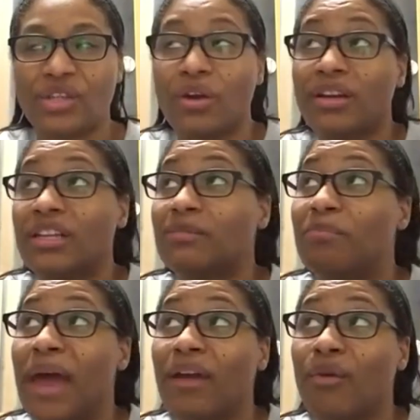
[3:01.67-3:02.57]
just heard this
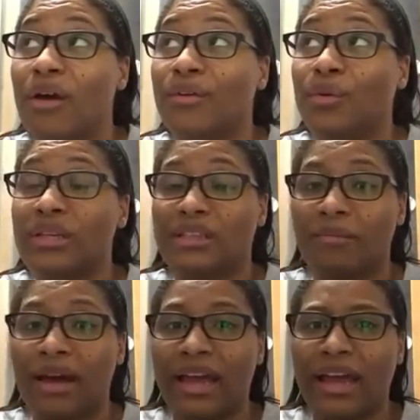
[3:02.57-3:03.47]
background noise in
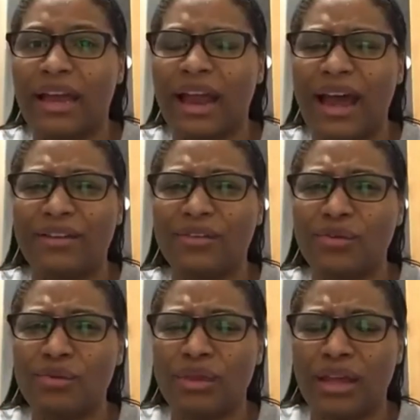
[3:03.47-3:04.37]
my head. I
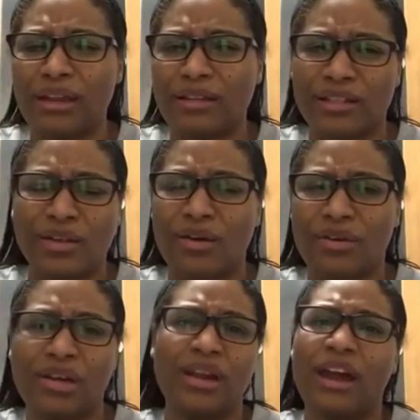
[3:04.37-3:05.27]
knew that the song
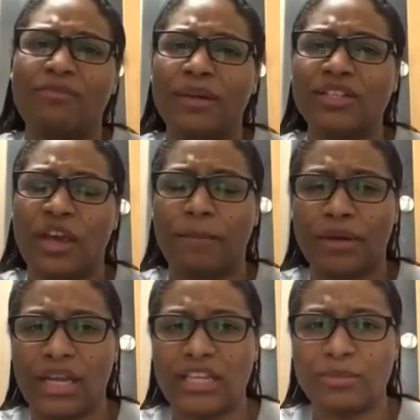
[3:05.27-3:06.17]
could not have been
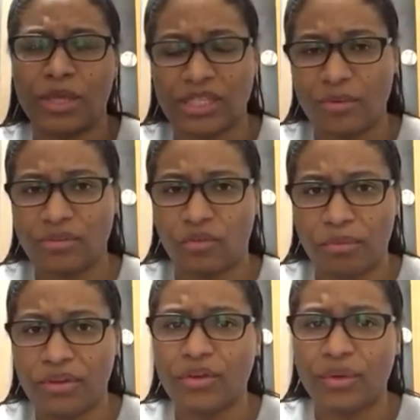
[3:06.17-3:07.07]
Japanese because I was
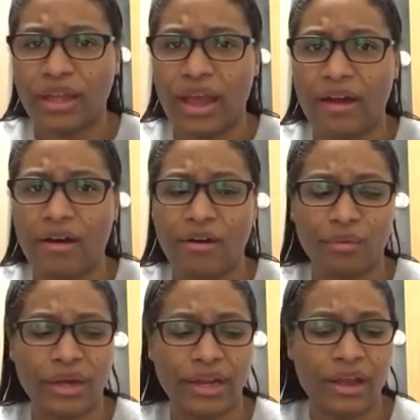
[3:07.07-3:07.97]
familiar with that
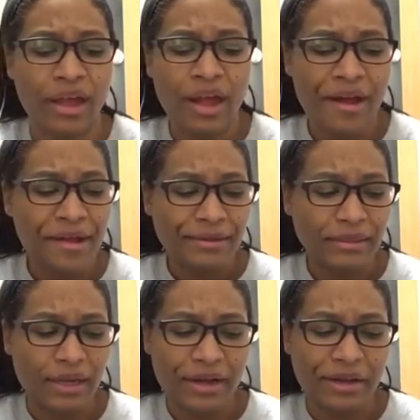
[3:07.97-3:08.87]
already.
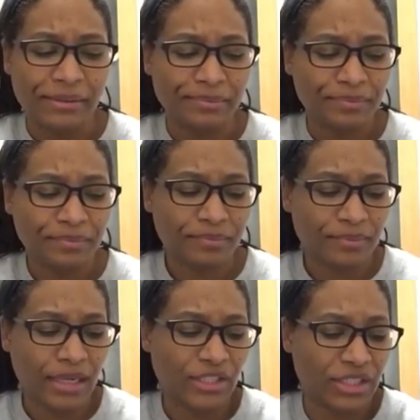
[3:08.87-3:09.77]
Um,
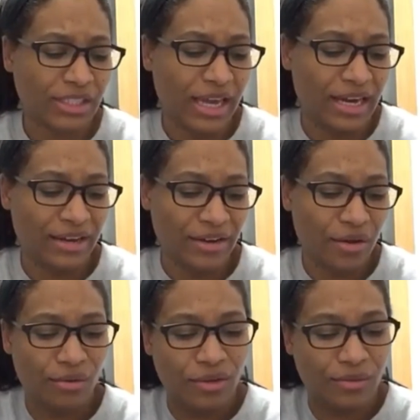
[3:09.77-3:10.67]
I just I didn't
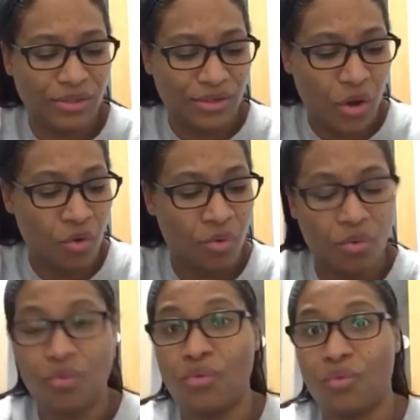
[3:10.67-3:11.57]
know there was no
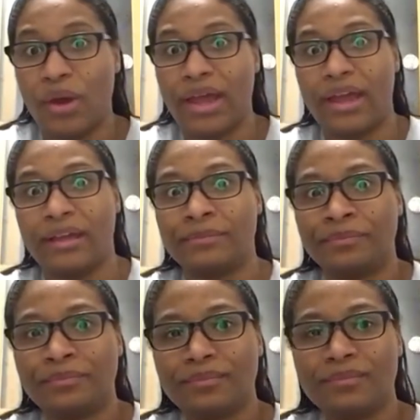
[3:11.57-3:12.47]
way
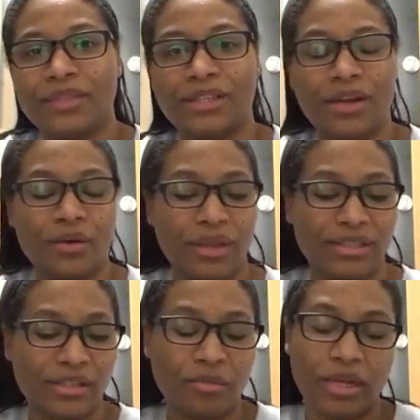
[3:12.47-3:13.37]
to know
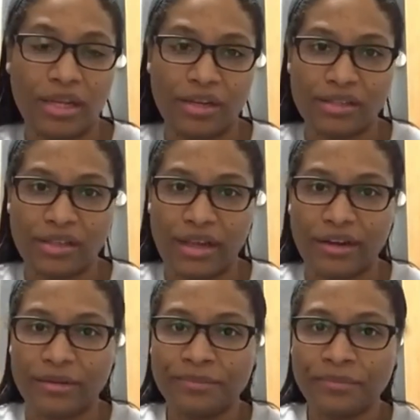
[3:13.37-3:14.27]
that so many years
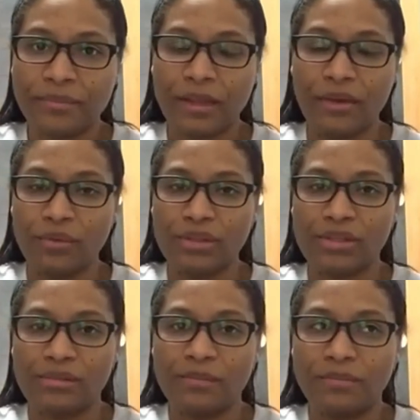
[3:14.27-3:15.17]
later it would
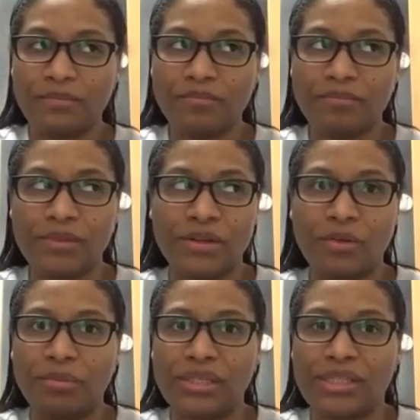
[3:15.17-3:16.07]
you
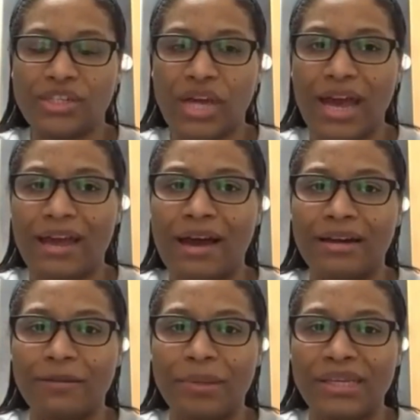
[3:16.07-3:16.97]
know be such an
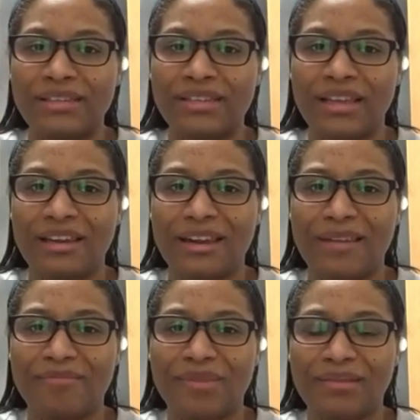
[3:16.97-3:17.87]
iconic piece in
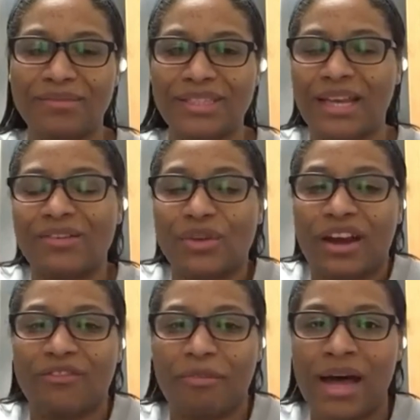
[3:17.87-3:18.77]
in the
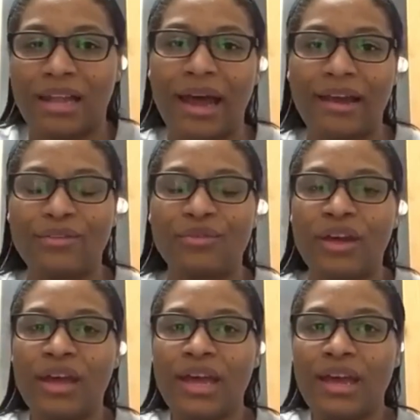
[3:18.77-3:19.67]
soundtrack of my life
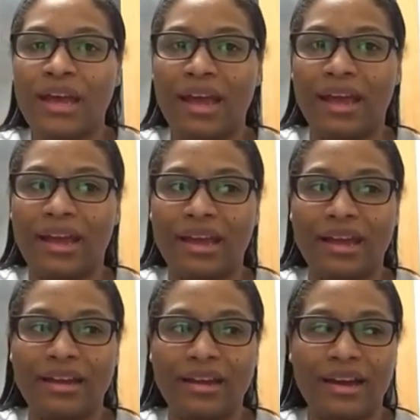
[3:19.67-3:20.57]

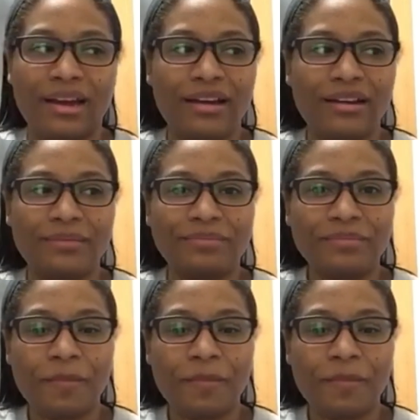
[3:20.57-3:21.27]
and uh,